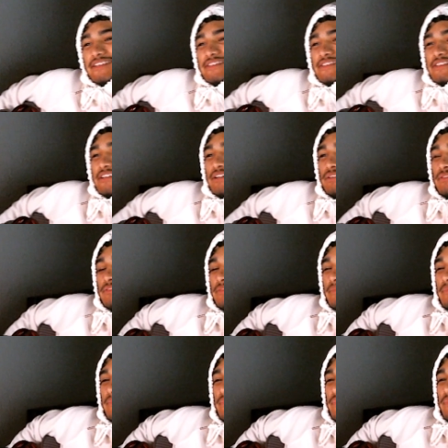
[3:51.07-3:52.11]
and stuff.
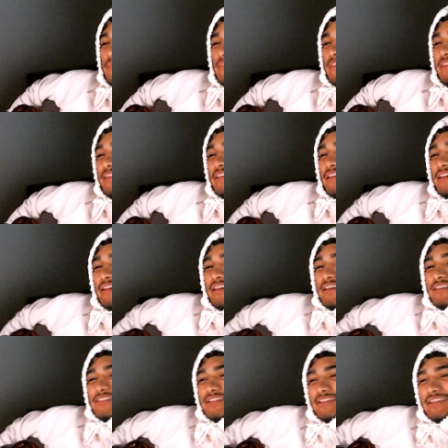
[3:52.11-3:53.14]
Yeah.
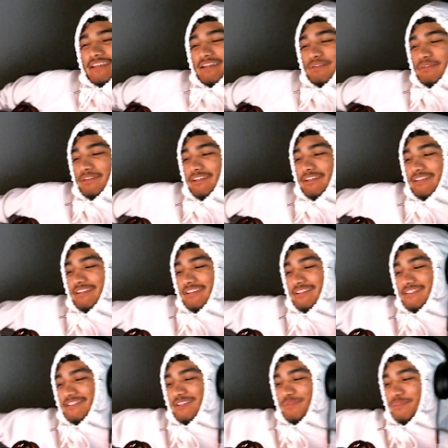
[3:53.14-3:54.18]
So I think it really
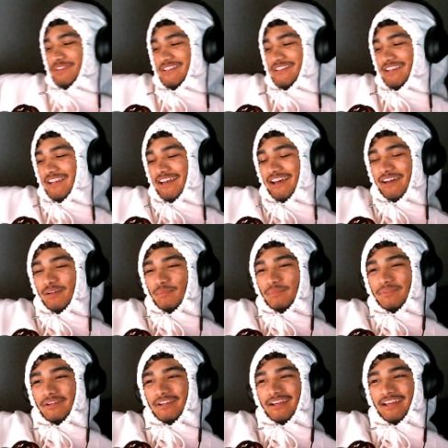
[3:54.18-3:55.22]
digs deep into that.
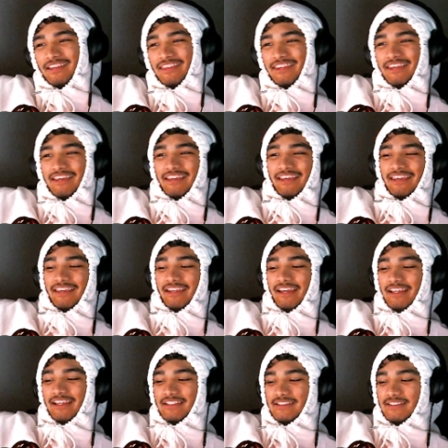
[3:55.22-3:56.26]
But I think it
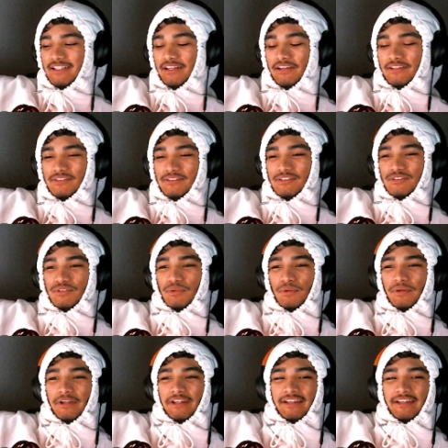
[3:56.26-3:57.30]
as telling a
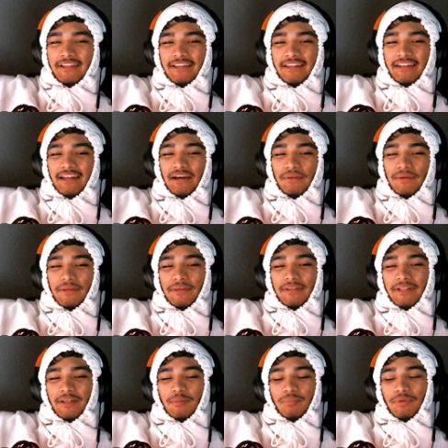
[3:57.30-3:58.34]
story and how
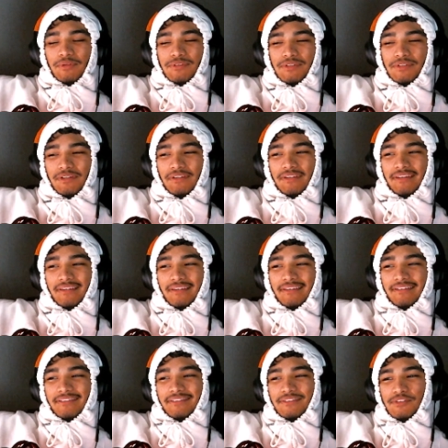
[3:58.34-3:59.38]
he like blows all
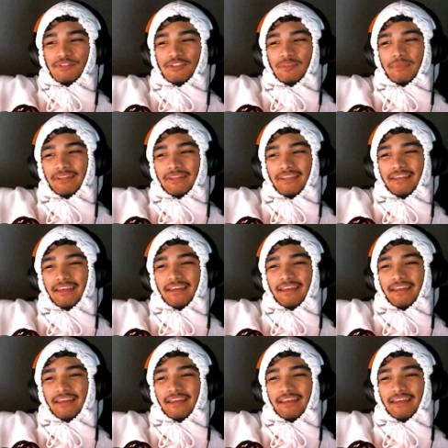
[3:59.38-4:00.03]
the suits up at the